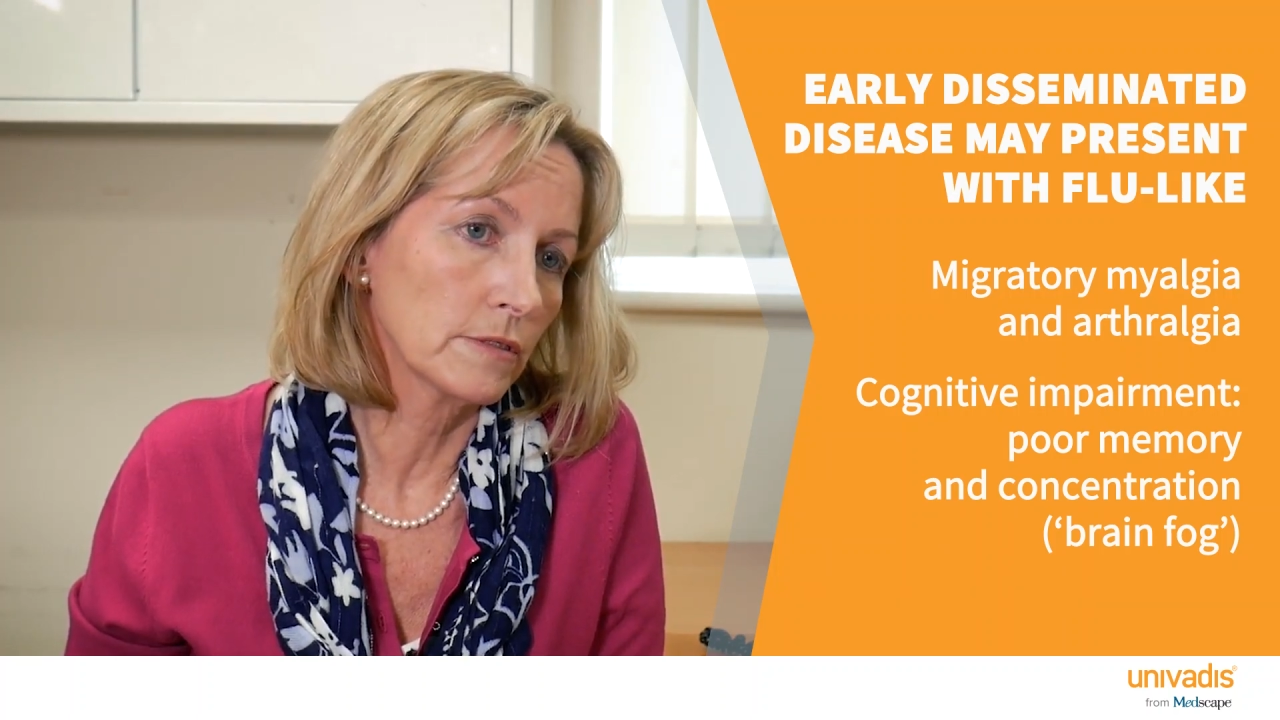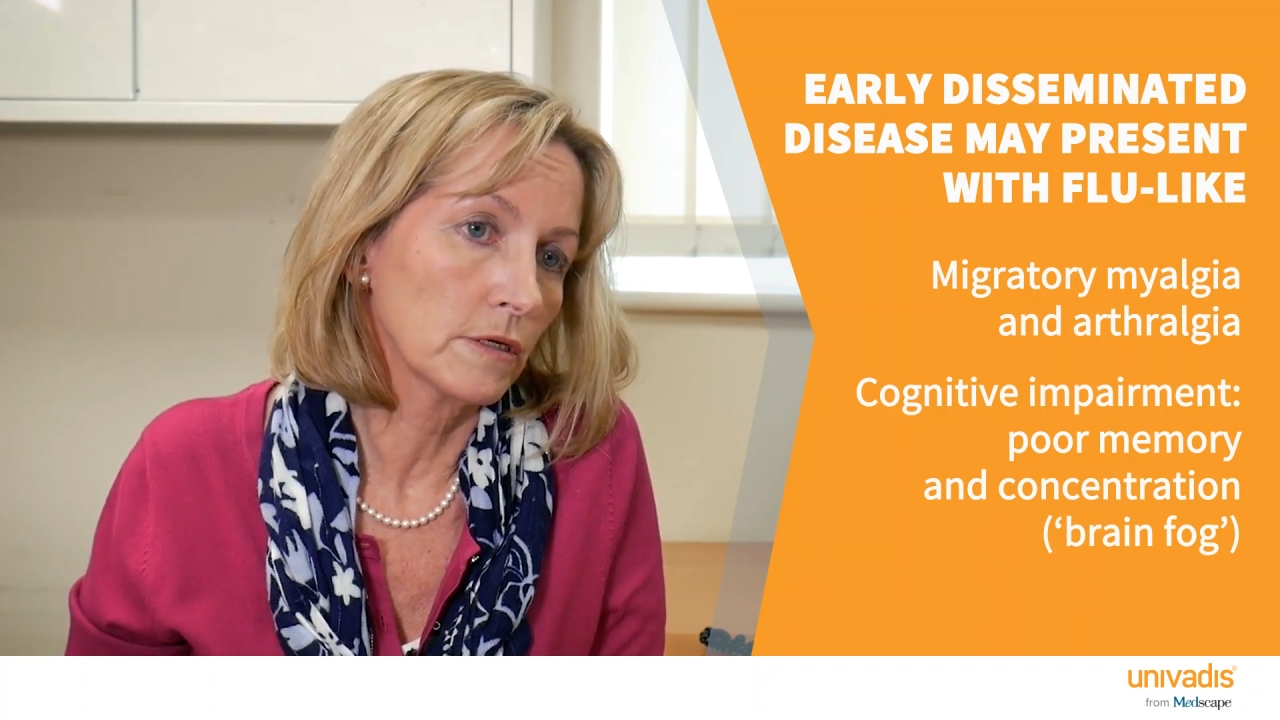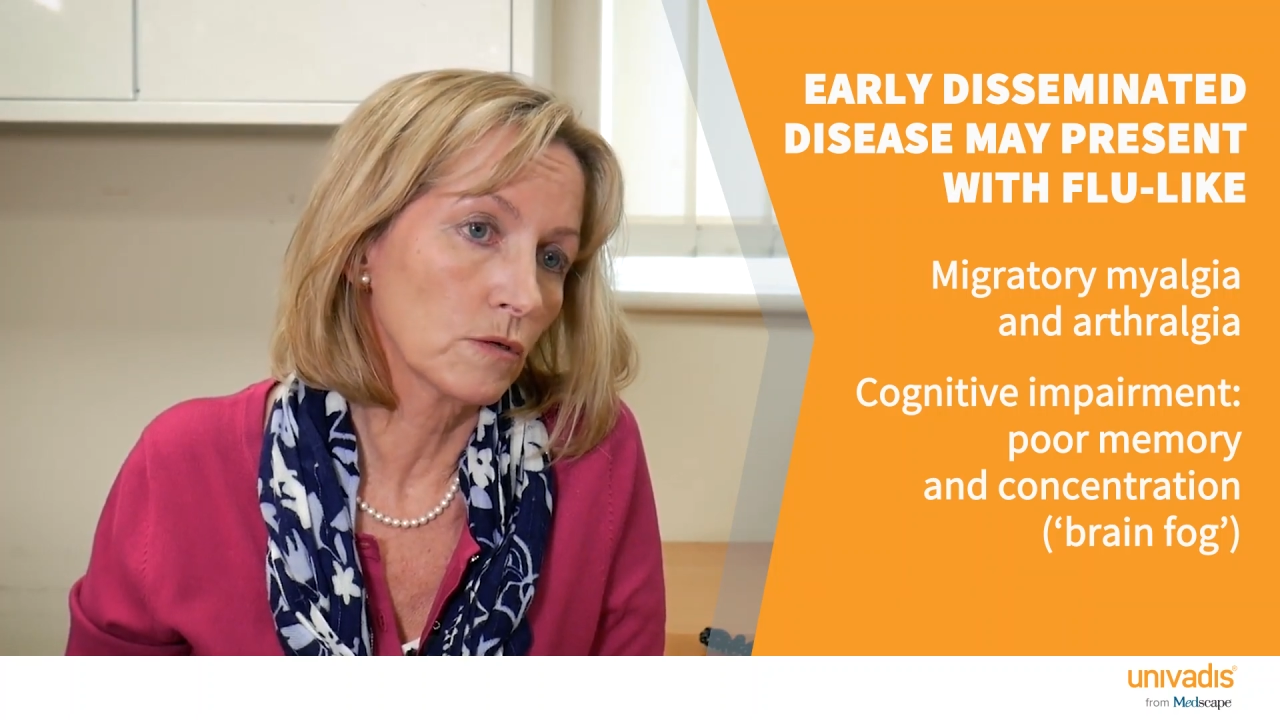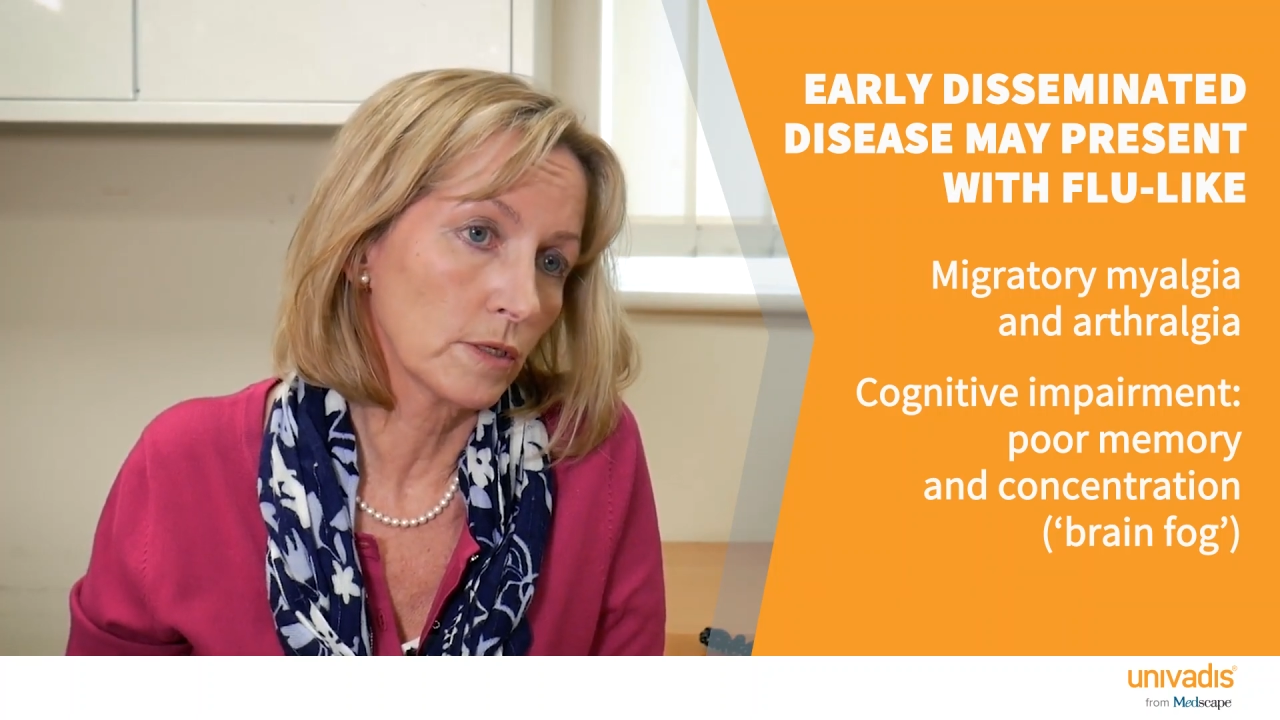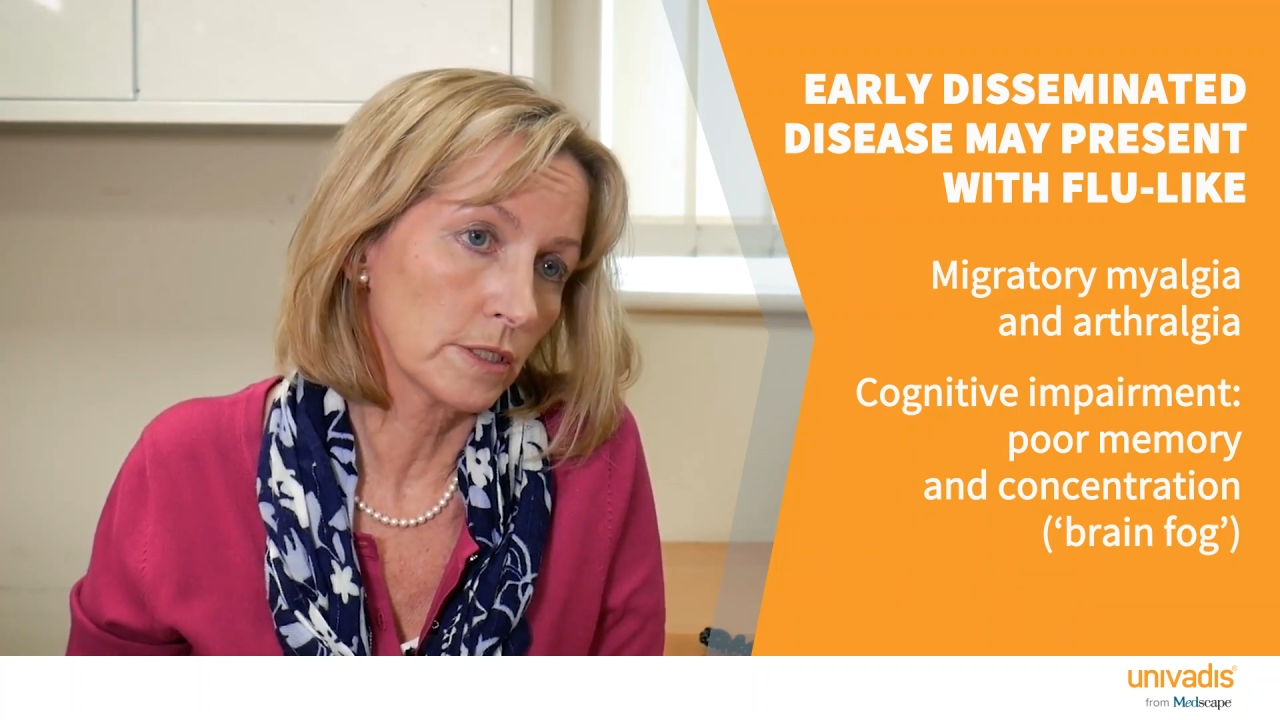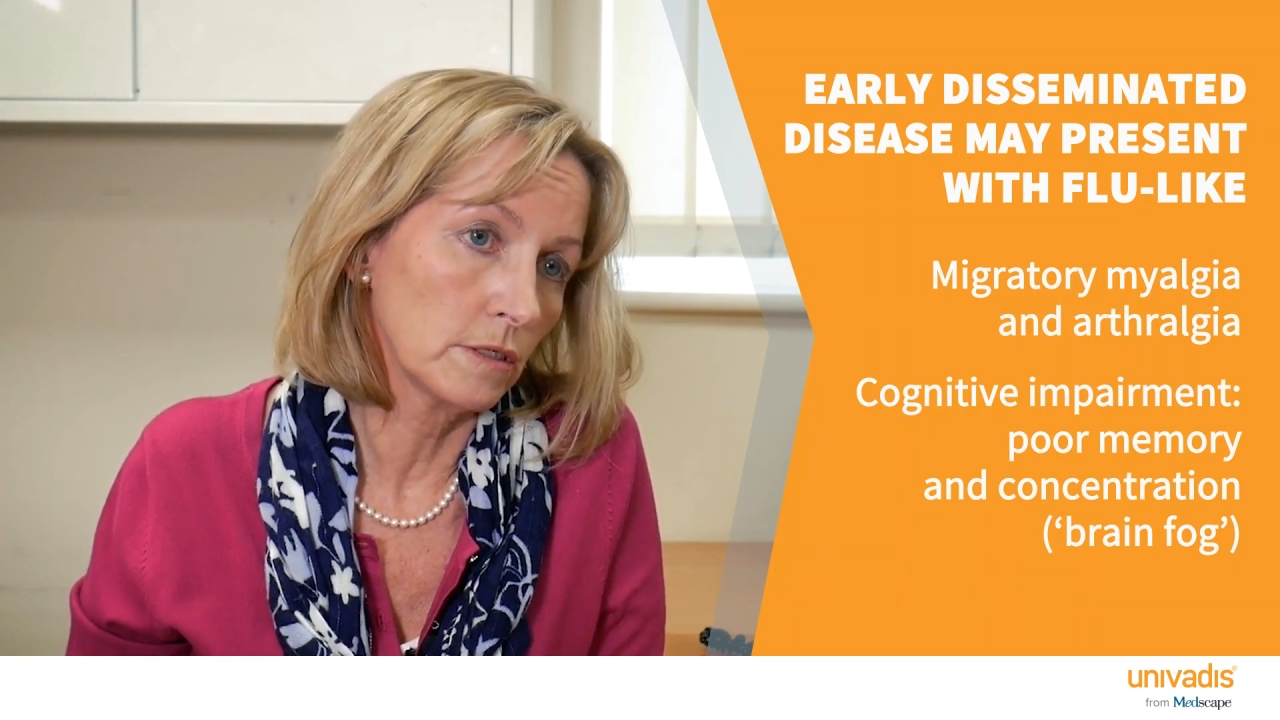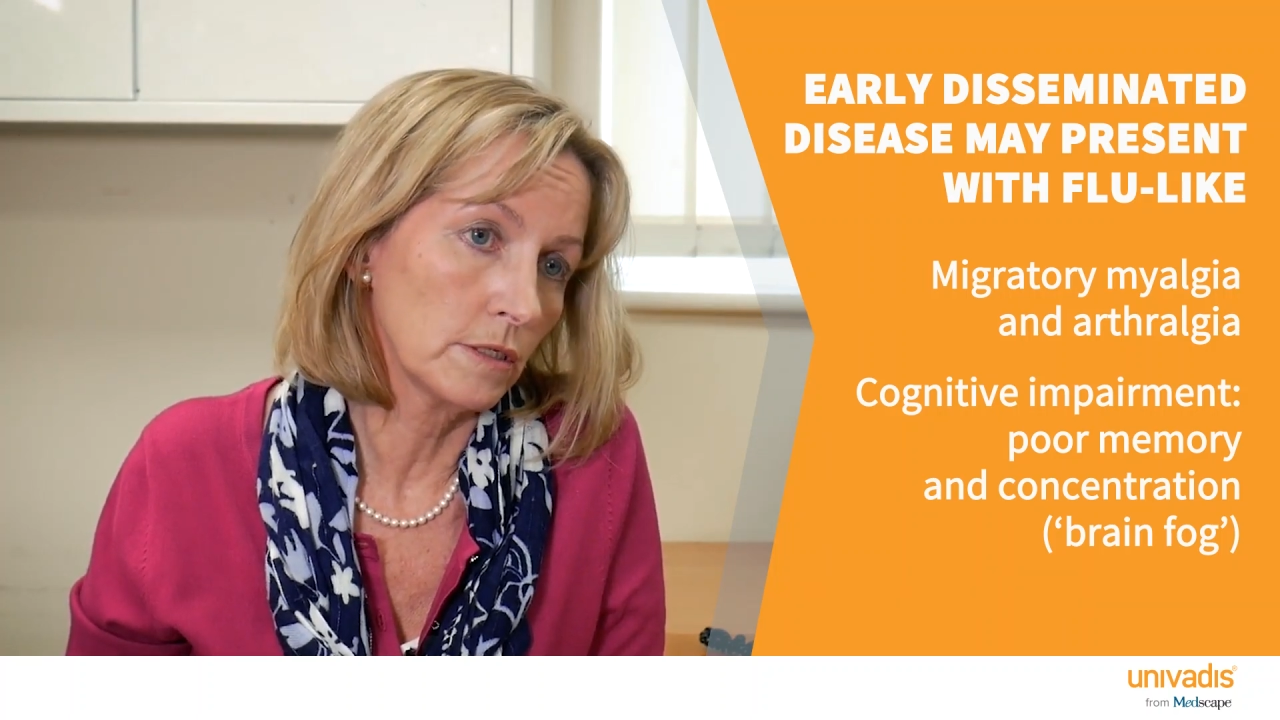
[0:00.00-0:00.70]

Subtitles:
at quite an